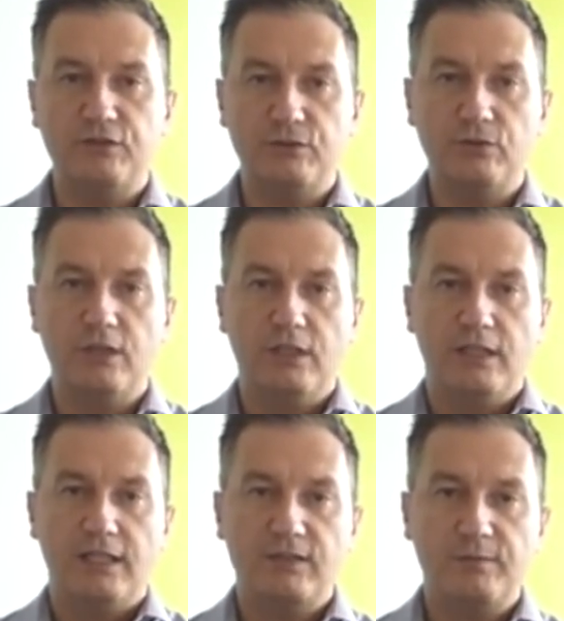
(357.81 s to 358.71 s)
So
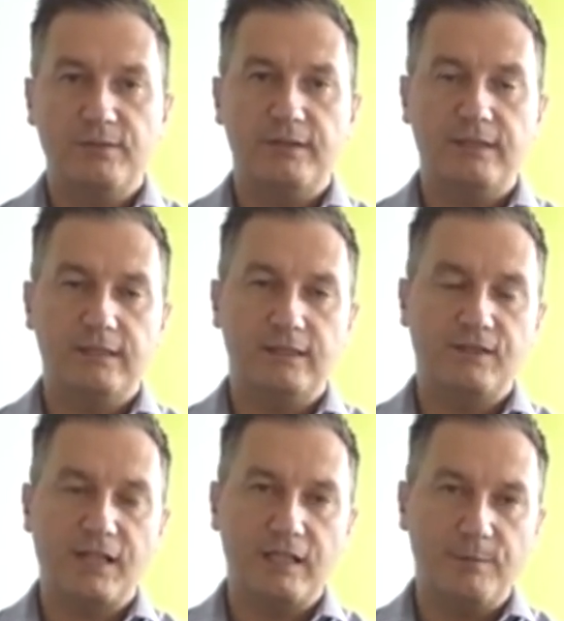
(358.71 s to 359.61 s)
it's something to
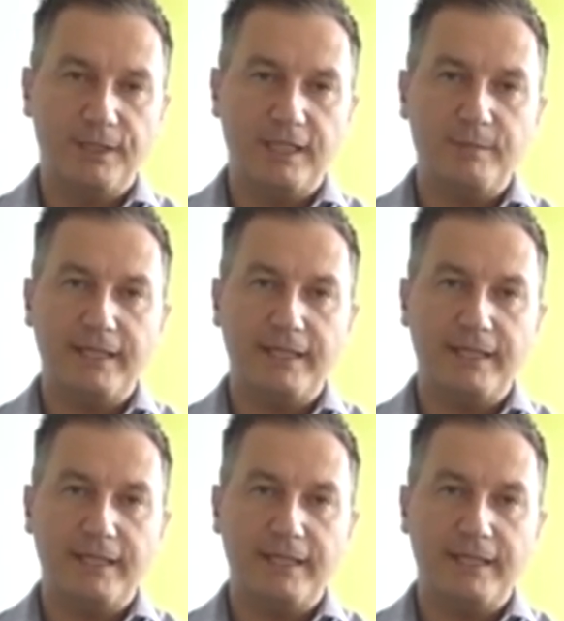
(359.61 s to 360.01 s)
certainly bear in